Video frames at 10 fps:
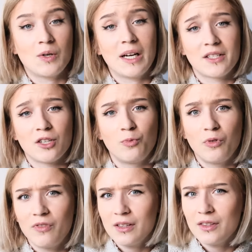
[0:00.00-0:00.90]
Alright, so
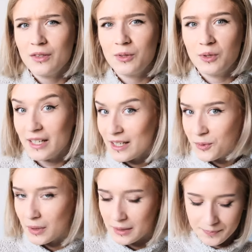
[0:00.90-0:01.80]
moving to the next
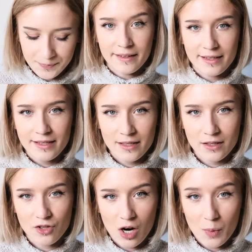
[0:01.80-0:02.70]
one. This
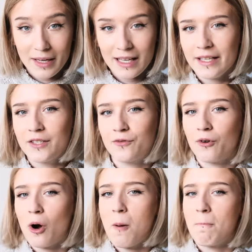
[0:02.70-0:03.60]
drawing is
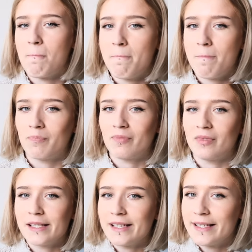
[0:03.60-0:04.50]
from
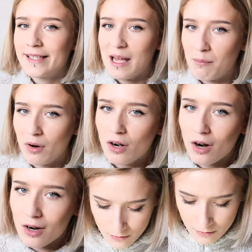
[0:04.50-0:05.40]
December
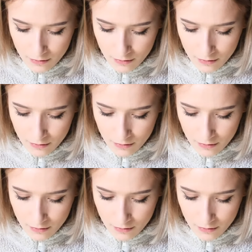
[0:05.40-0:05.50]
art?